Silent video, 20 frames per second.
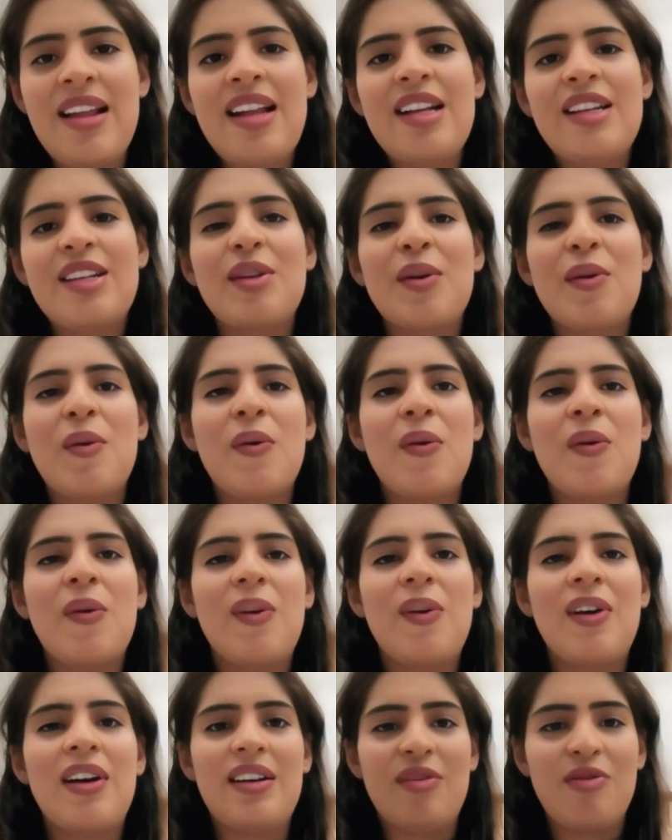
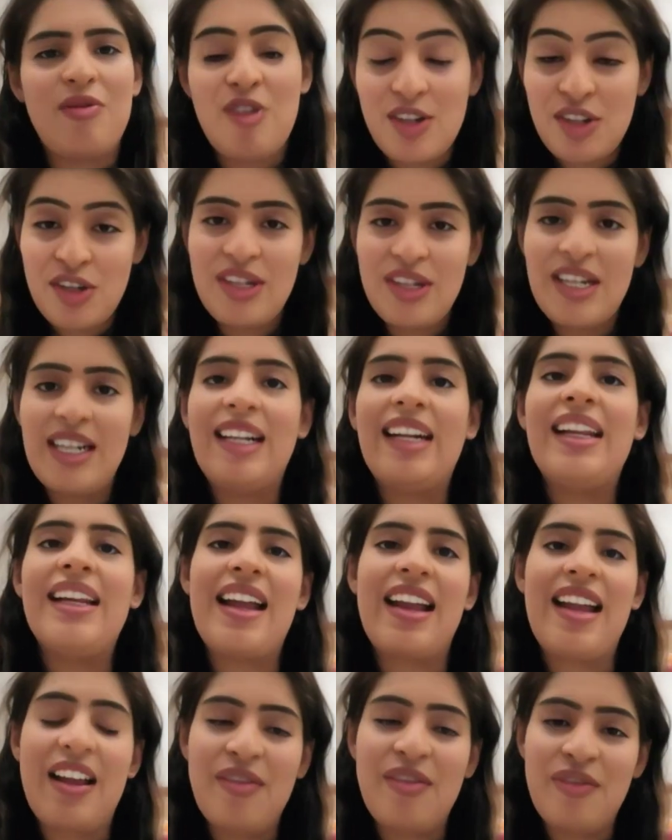So fortunately,
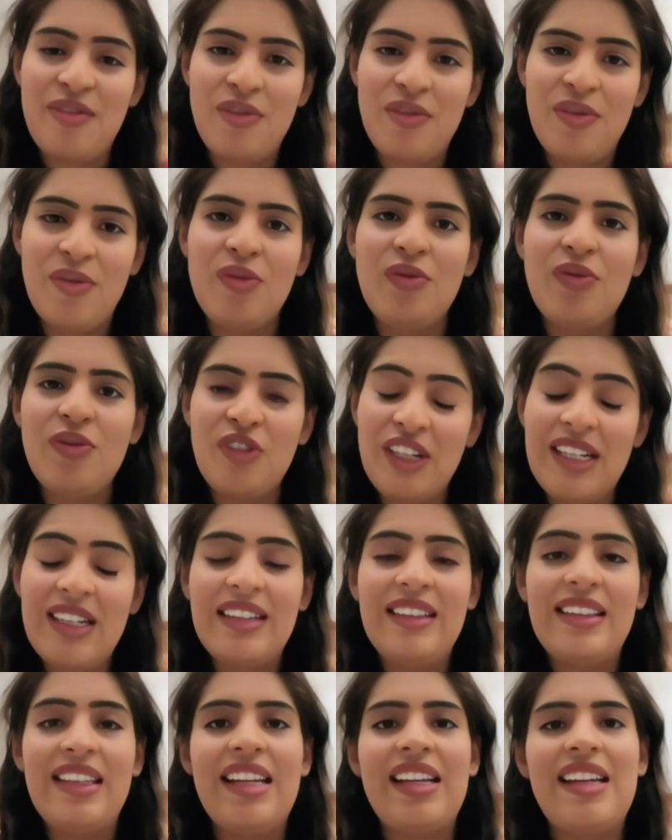I have
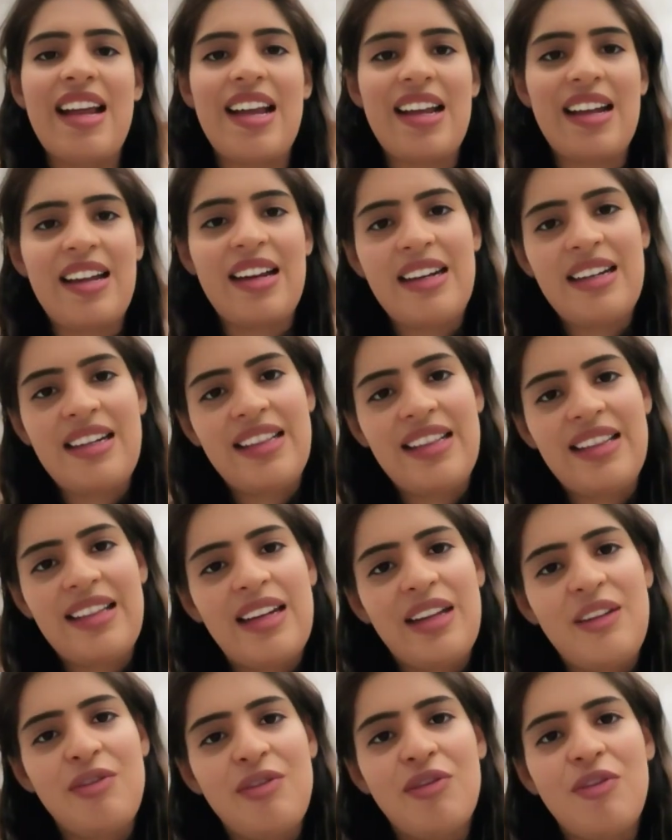filled the IIT
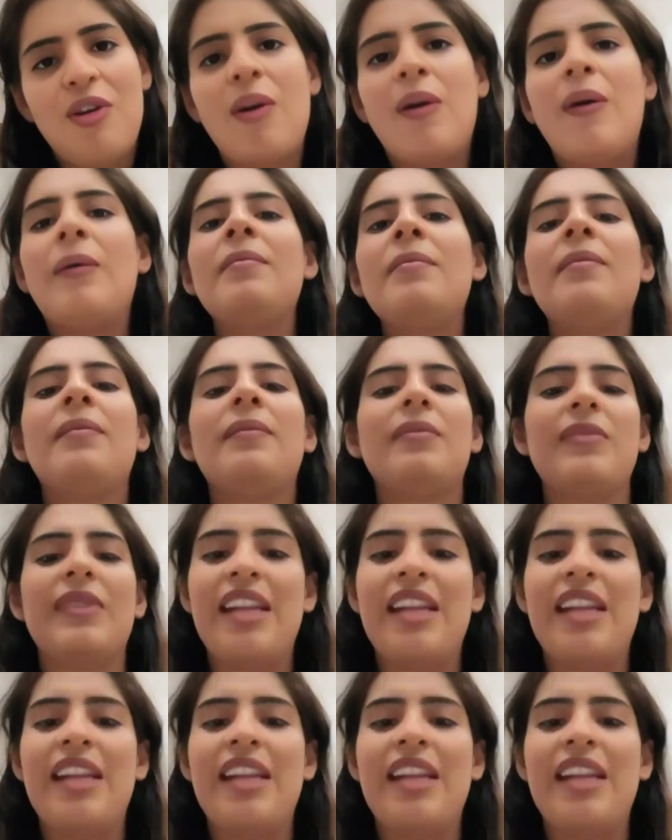Delhi form,